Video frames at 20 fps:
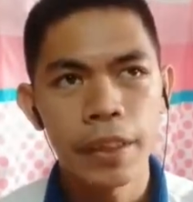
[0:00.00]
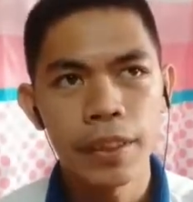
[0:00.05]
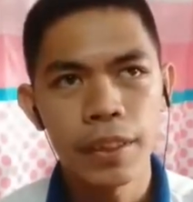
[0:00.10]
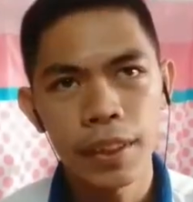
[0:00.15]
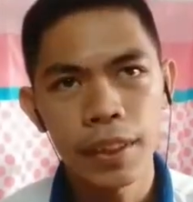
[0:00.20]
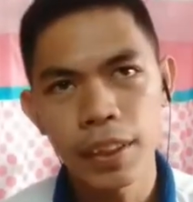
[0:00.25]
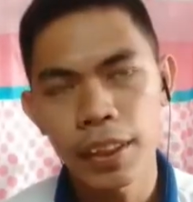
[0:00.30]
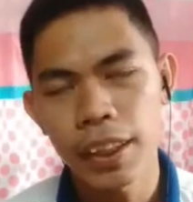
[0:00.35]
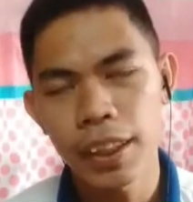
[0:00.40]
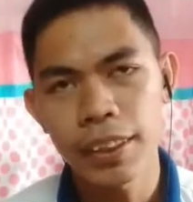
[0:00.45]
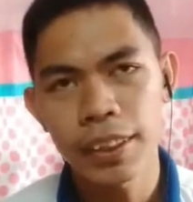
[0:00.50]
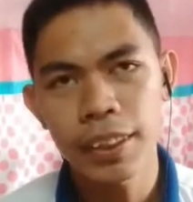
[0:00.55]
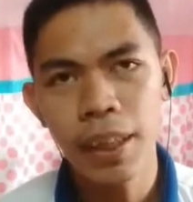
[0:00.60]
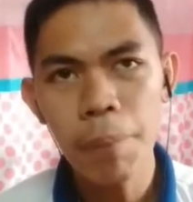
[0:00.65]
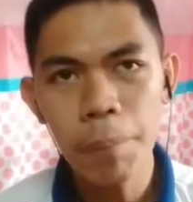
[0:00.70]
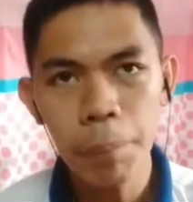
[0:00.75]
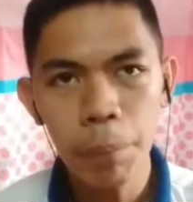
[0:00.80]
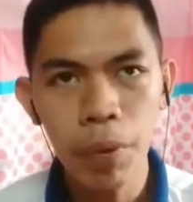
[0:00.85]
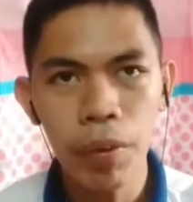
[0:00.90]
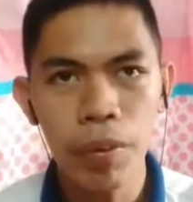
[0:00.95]
the
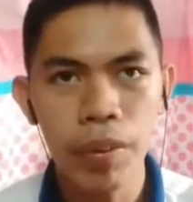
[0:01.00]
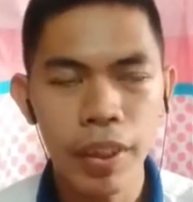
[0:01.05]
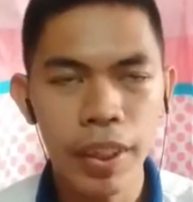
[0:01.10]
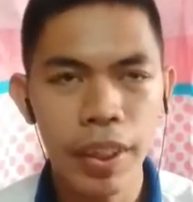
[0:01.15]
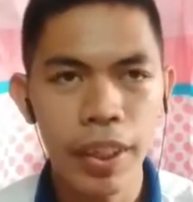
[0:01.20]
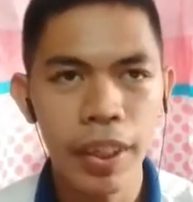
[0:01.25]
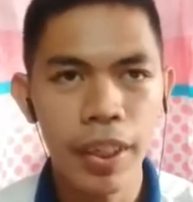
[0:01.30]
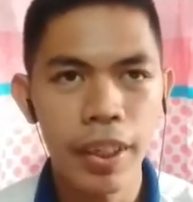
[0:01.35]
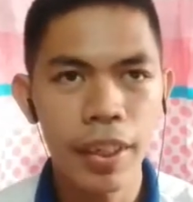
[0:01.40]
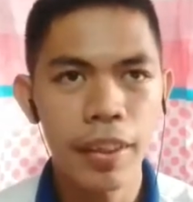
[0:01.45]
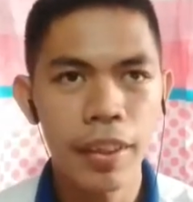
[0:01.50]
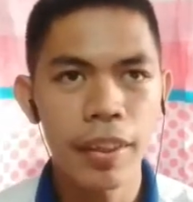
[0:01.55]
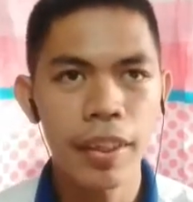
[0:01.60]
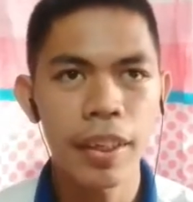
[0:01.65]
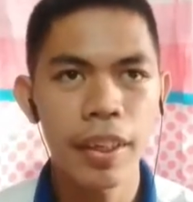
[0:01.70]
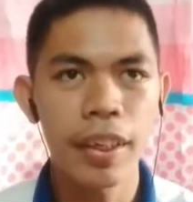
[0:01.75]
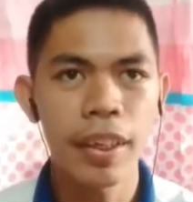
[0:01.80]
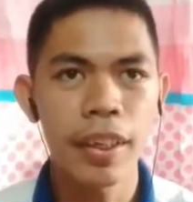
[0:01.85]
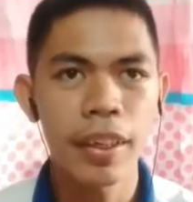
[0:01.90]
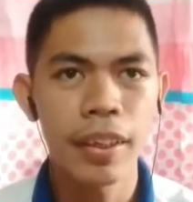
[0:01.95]
example,
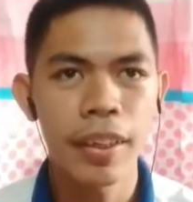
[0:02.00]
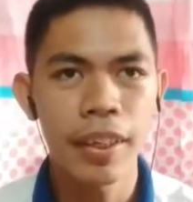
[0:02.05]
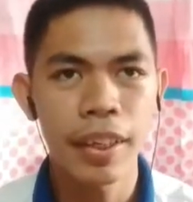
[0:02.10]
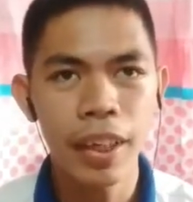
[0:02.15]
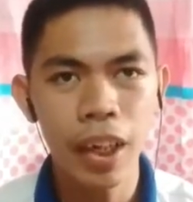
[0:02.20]
the